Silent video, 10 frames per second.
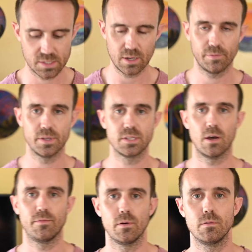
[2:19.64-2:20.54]
definitely
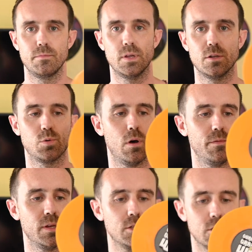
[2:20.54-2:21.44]
tougher than a
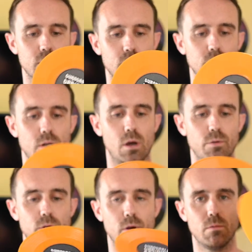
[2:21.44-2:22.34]
12-inch. You know,
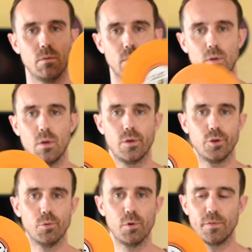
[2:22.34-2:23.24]
you're
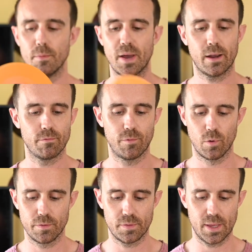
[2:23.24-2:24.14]
moving it back and
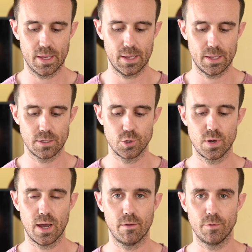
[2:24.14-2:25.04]
forth and you
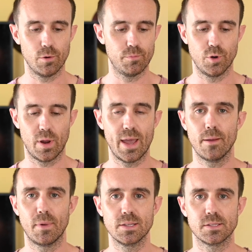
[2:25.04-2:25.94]
have your
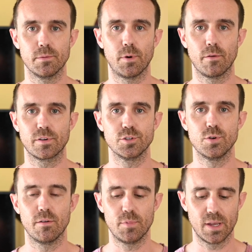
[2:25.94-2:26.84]
hand might slip off because
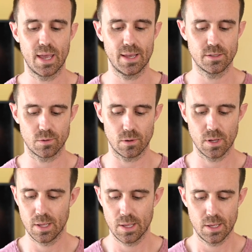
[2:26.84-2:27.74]
you have big hands, or
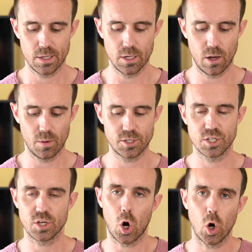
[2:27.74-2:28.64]
you know, it's
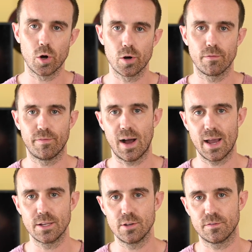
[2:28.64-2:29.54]
just harder to
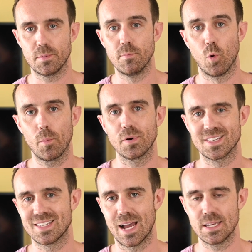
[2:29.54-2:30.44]
find. You have to be more
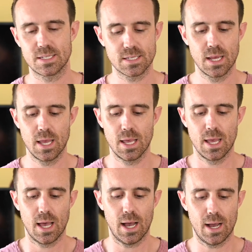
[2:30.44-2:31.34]
precise.
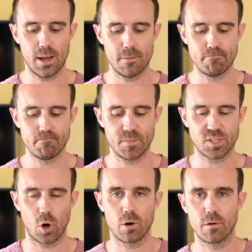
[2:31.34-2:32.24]

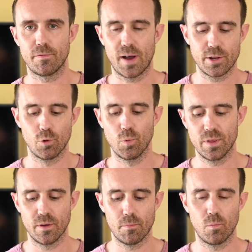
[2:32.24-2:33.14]
It's harder to find your
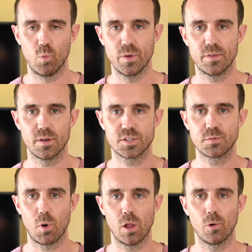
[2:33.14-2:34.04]
rhythm with a
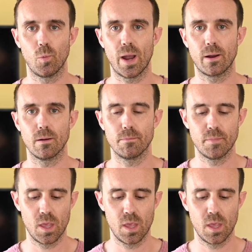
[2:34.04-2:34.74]
smaller record